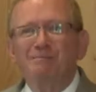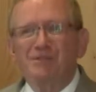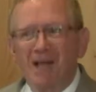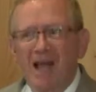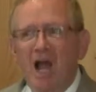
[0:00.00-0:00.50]

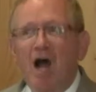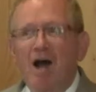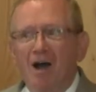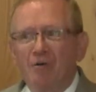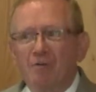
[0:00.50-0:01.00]
say
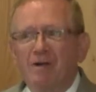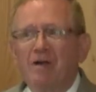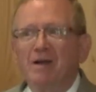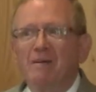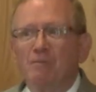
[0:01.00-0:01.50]

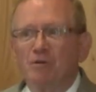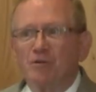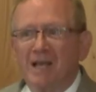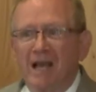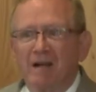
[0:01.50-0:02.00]

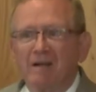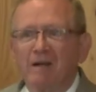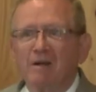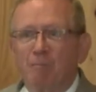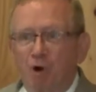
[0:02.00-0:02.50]
100%
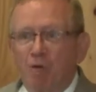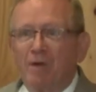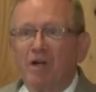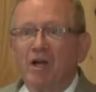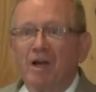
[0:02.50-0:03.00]

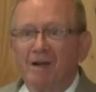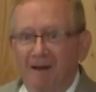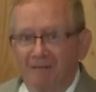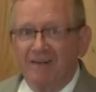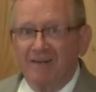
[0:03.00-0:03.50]
broken
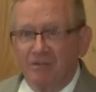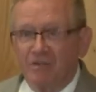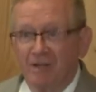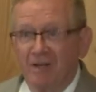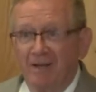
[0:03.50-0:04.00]

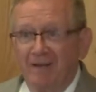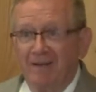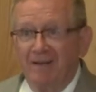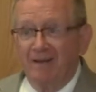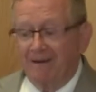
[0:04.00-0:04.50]
covenants
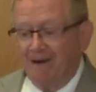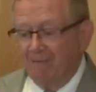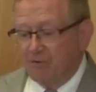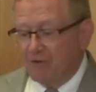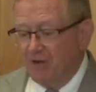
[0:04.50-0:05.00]
in a
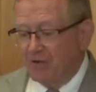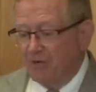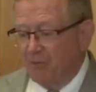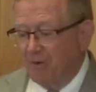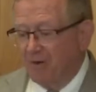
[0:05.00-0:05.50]

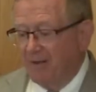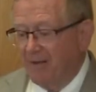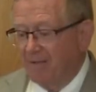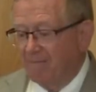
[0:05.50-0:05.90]
conversation one day.